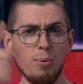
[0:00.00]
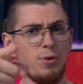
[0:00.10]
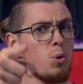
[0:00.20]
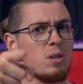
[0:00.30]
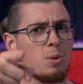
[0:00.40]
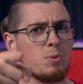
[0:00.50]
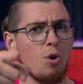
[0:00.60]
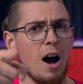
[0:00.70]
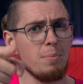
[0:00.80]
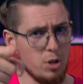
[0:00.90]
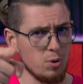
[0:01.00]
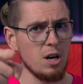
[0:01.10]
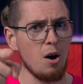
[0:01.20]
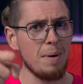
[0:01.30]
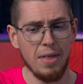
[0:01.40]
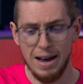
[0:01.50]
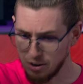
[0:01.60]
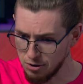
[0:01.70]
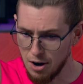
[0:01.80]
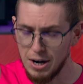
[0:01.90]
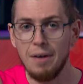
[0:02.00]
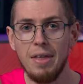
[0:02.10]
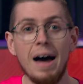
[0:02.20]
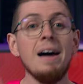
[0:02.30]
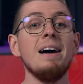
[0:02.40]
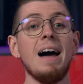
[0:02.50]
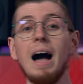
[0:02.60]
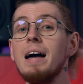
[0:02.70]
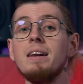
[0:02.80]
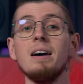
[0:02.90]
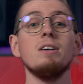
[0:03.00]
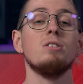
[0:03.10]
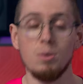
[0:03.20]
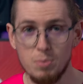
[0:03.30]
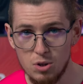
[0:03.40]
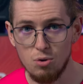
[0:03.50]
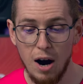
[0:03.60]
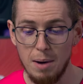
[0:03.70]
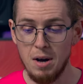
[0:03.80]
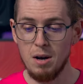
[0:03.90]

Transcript: If you were subscribed, you would know about that, so go down there and subscribe.